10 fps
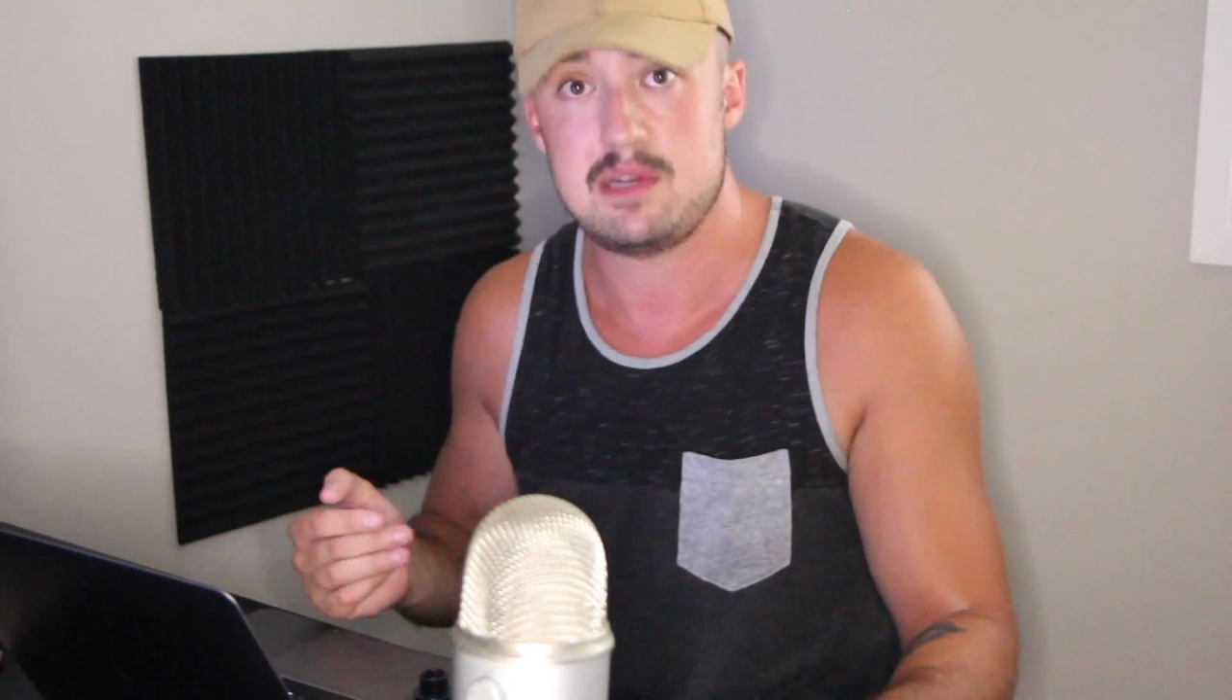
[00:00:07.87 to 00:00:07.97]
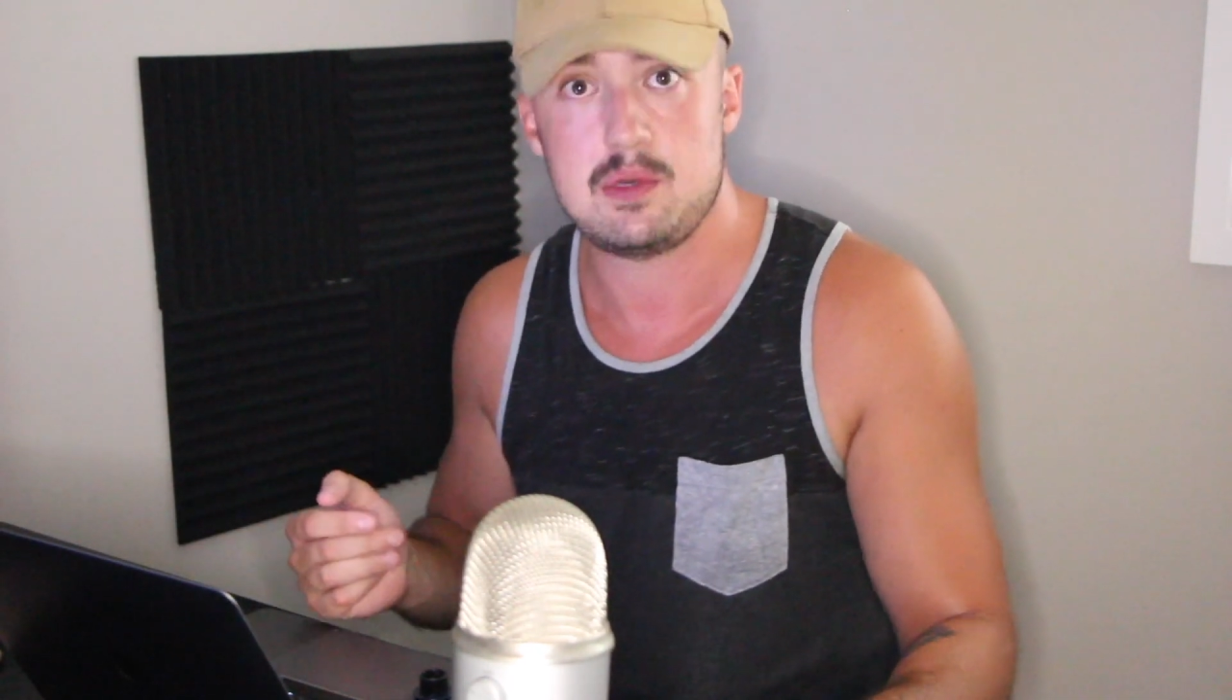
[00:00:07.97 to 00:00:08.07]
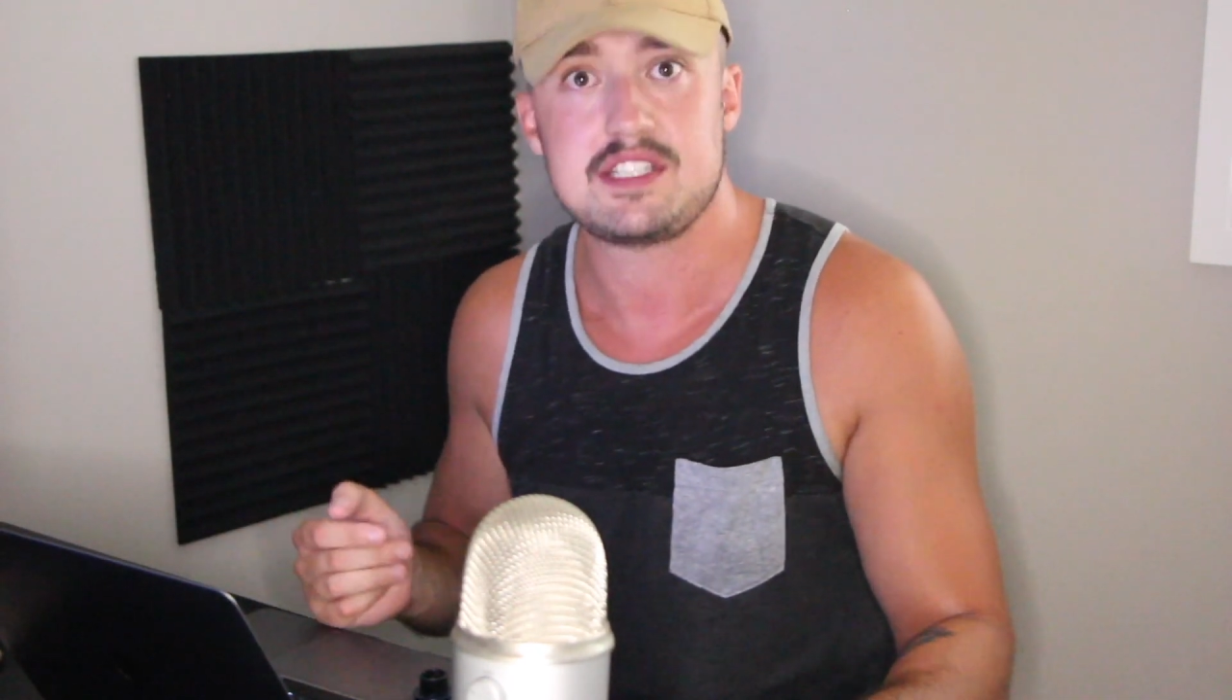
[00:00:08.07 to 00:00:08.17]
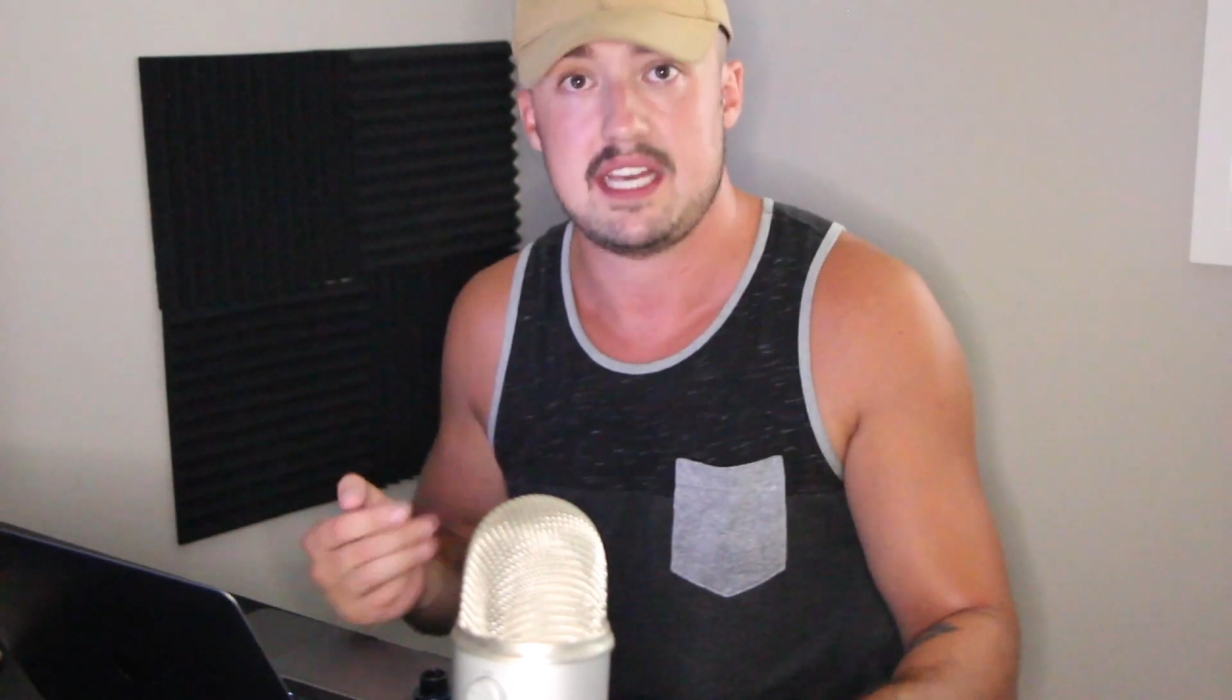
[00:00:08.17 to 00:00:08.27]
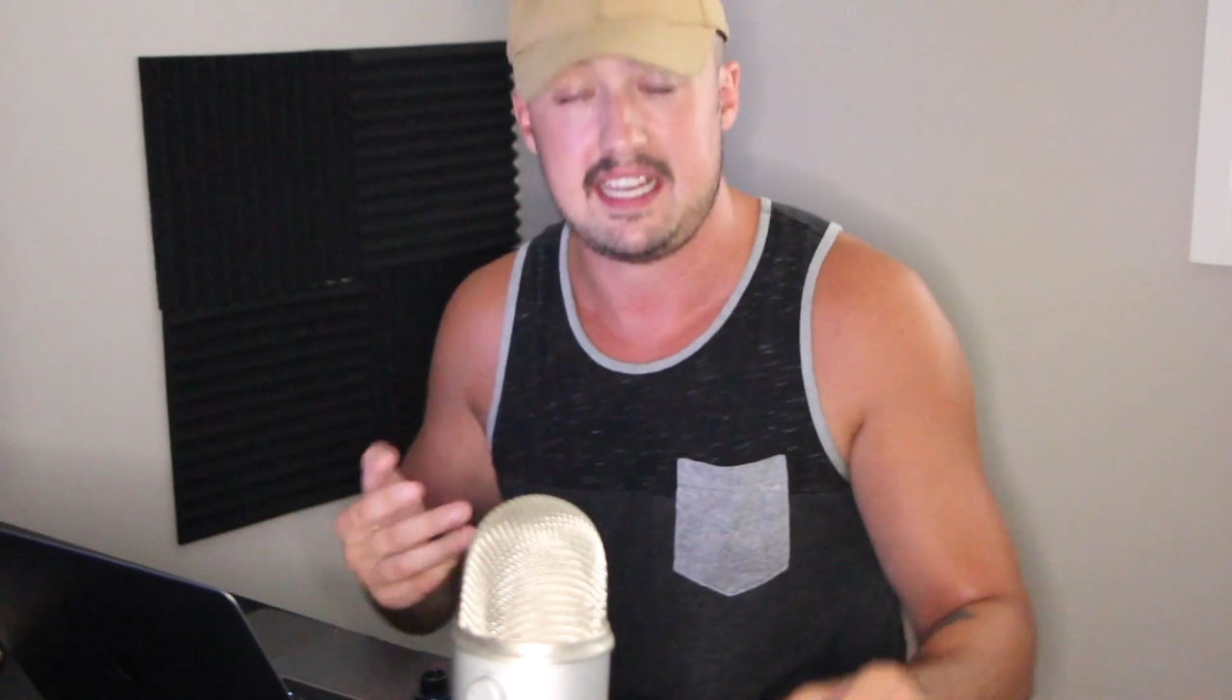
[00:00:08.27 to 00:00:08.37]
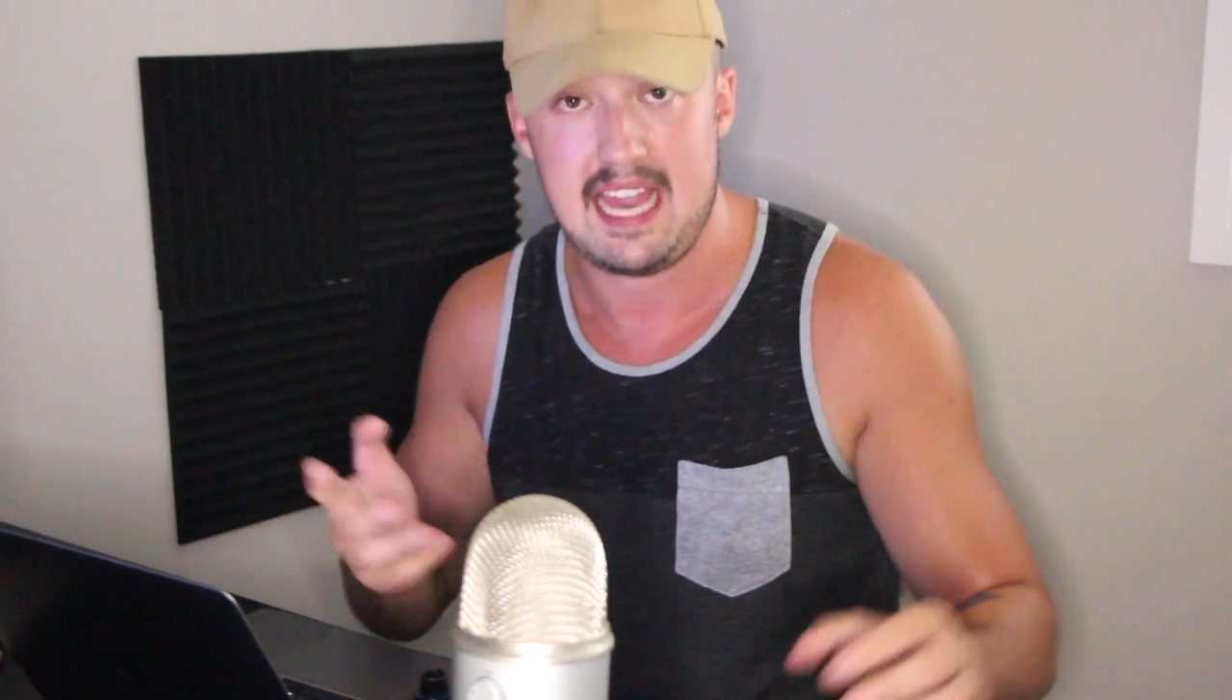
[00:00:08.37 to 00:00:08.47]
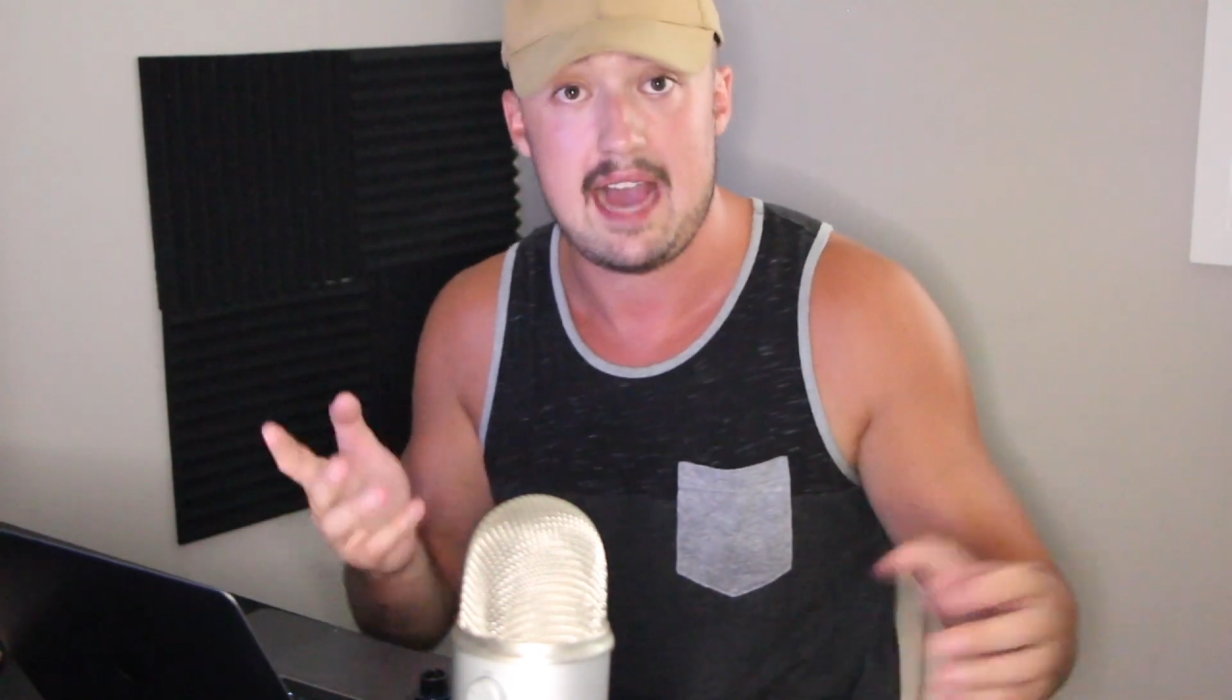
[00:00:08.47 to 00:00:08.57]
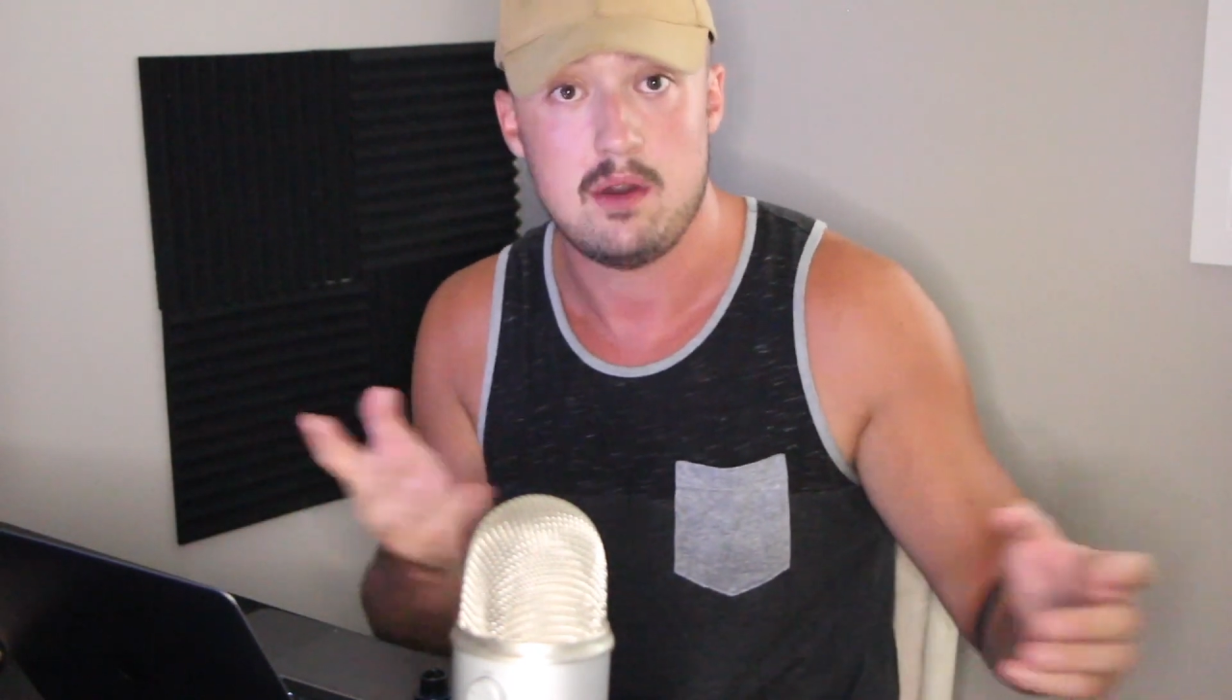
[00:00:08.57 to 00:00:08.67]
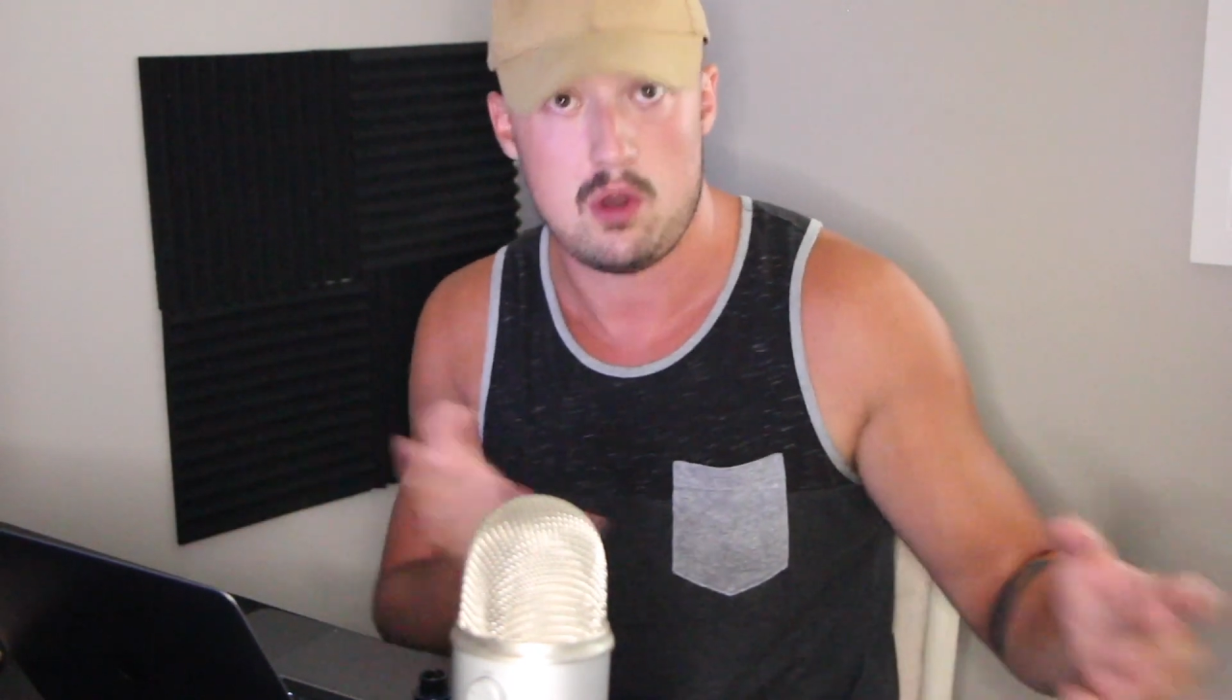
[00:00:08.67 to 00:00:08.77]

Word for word: everyone's like, yeah,